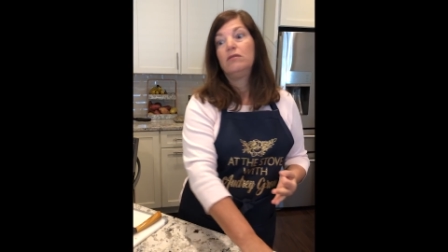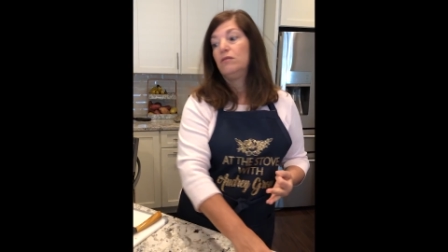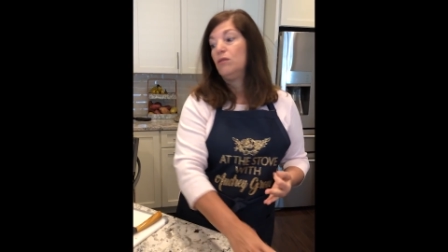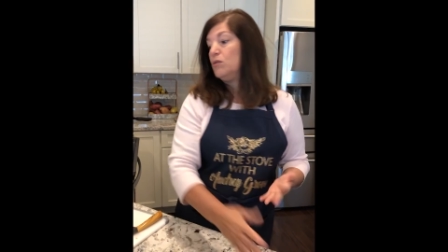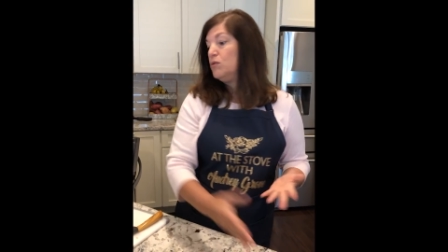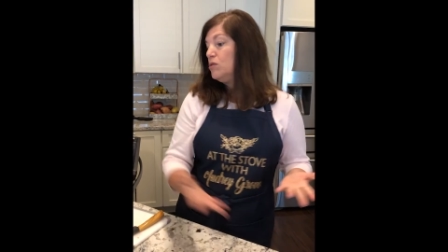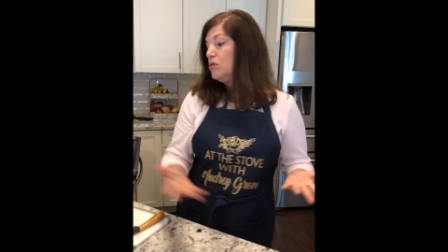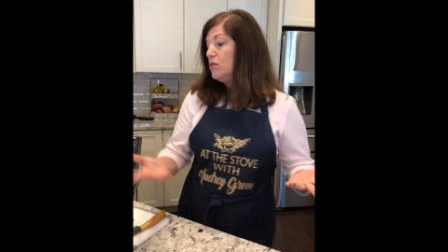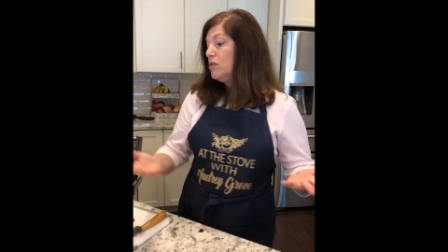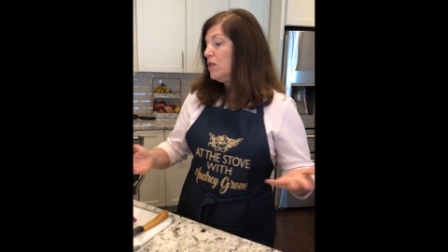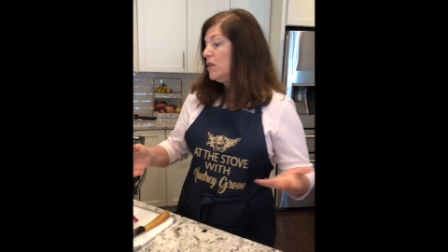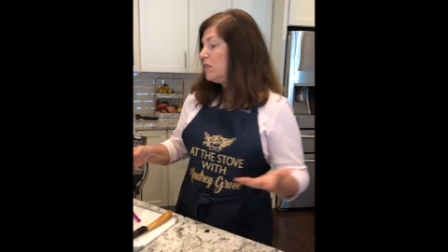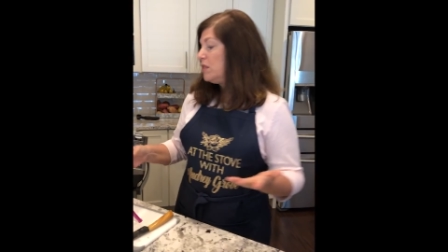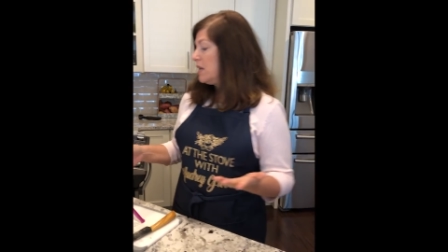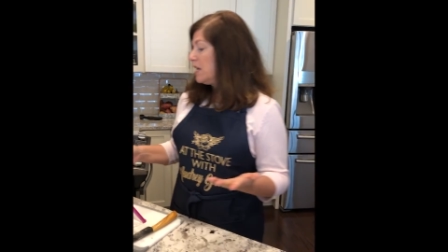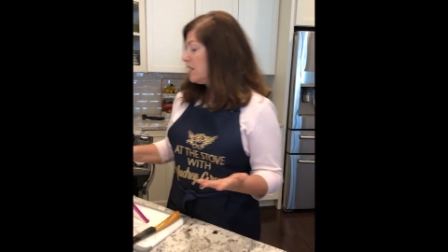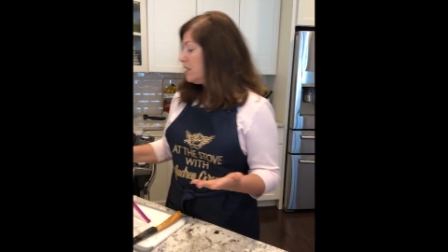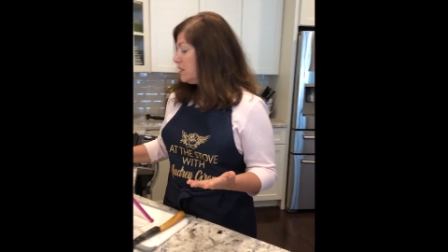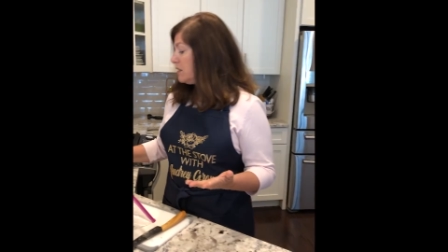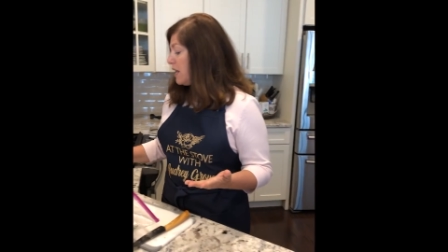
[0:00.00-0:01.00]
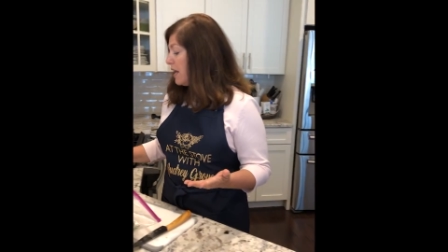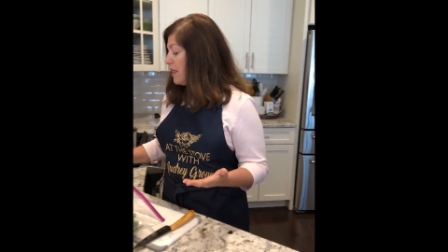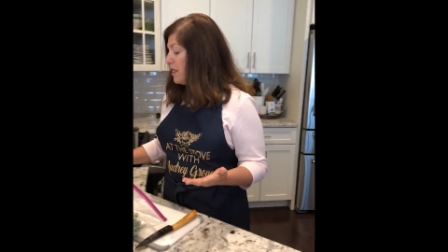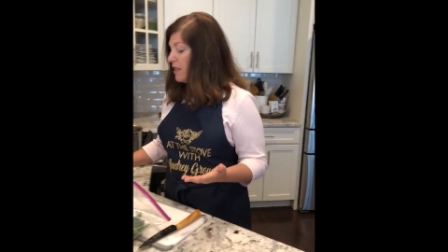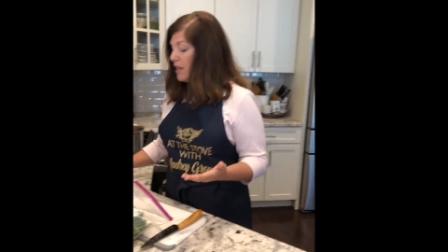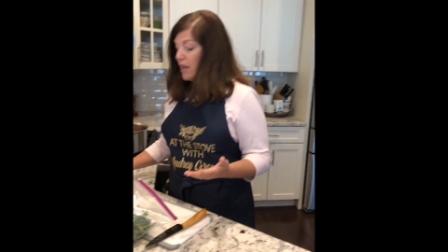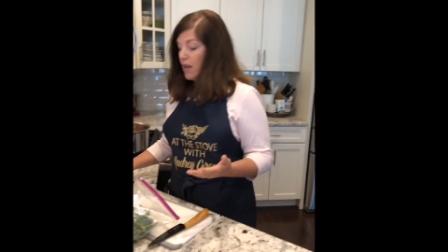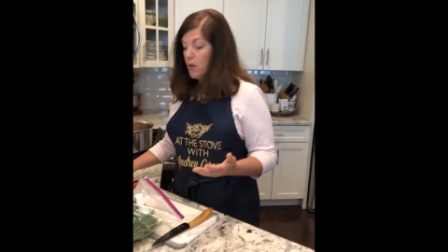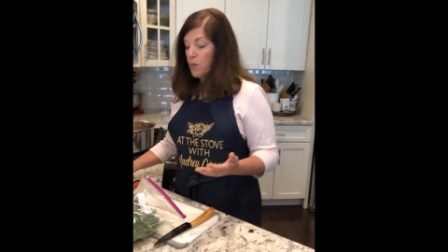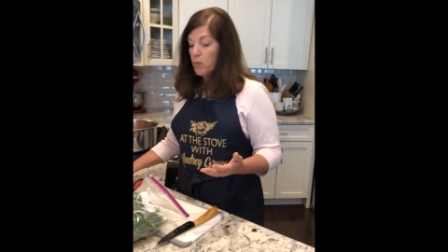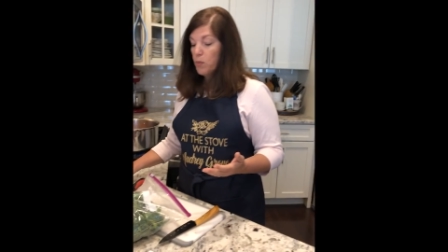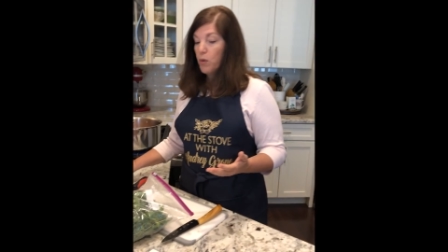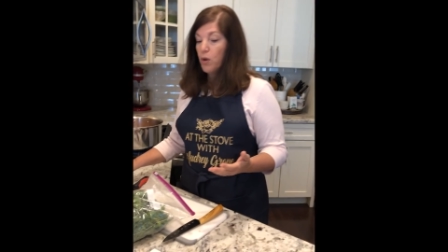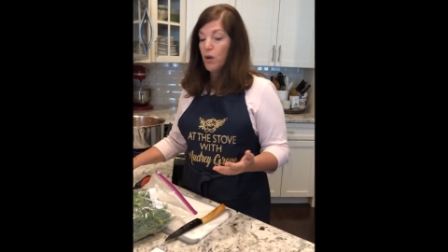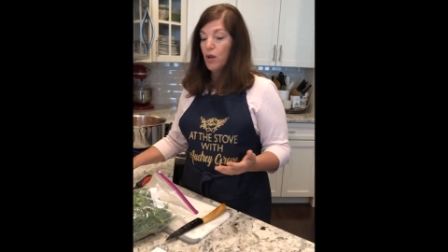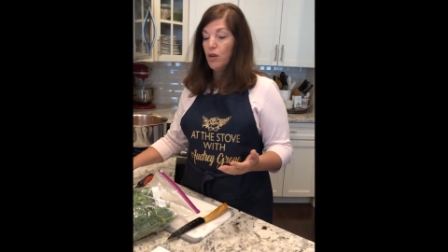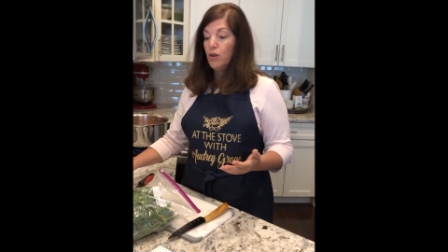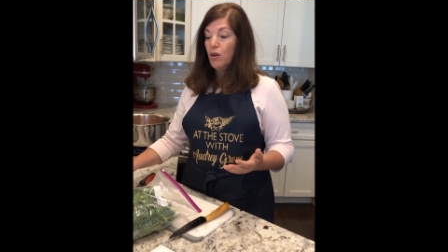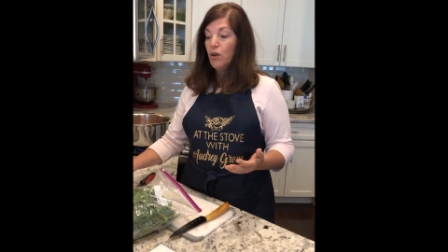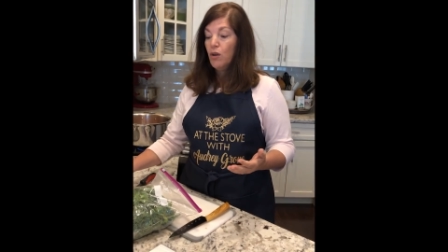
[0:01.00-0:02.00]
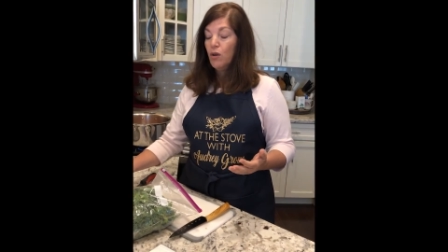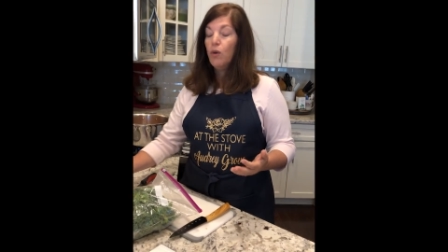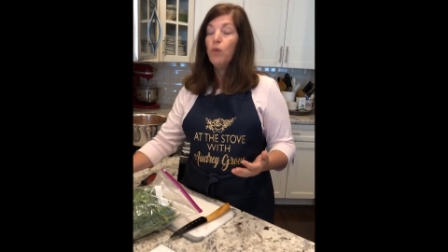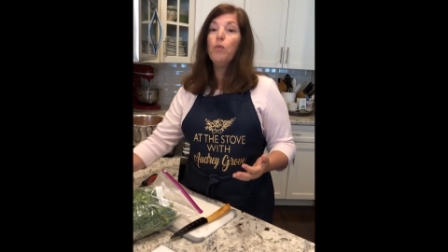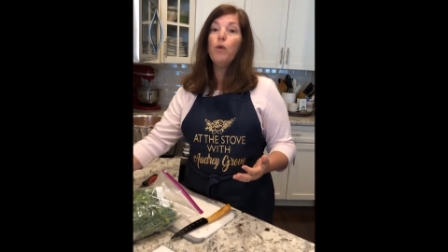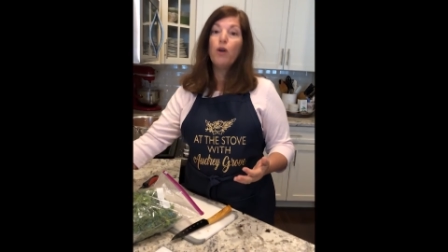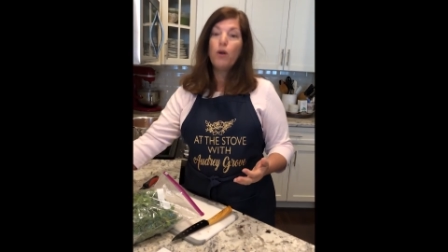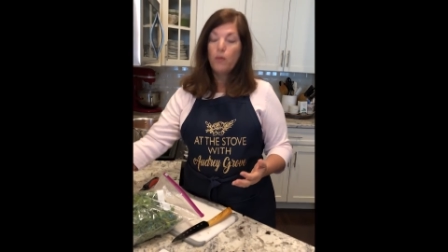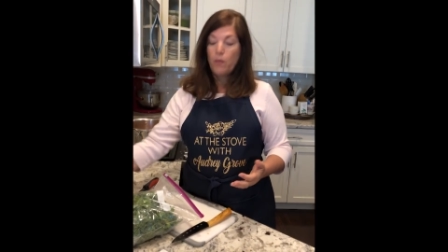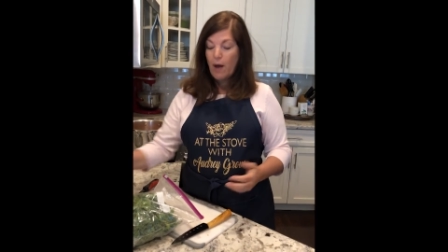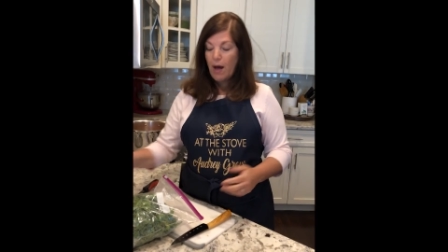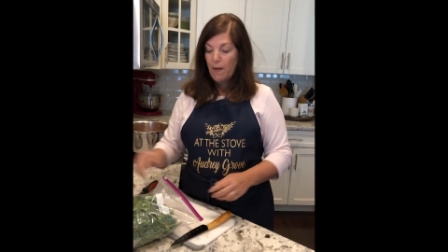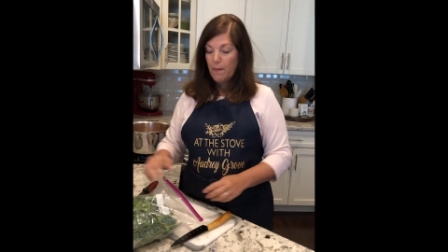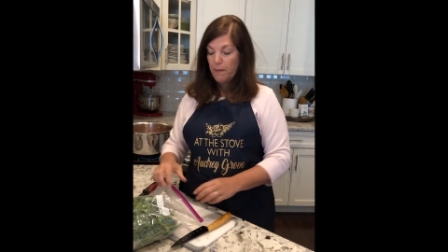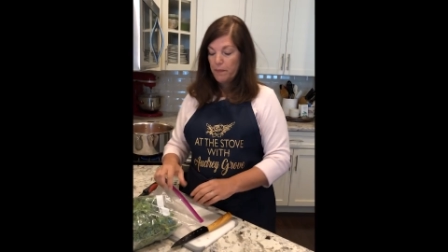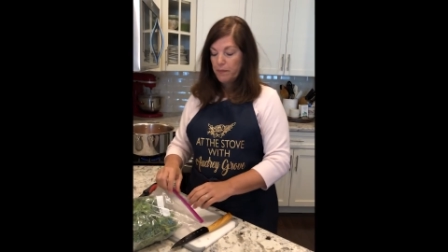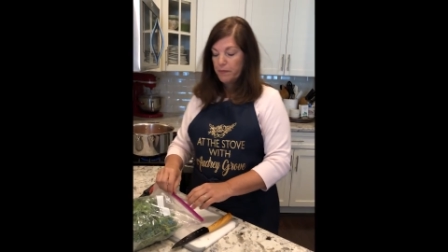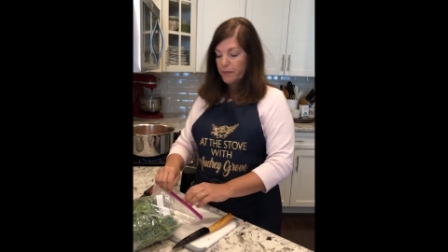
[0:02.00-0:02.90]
Those are the things I think would work well.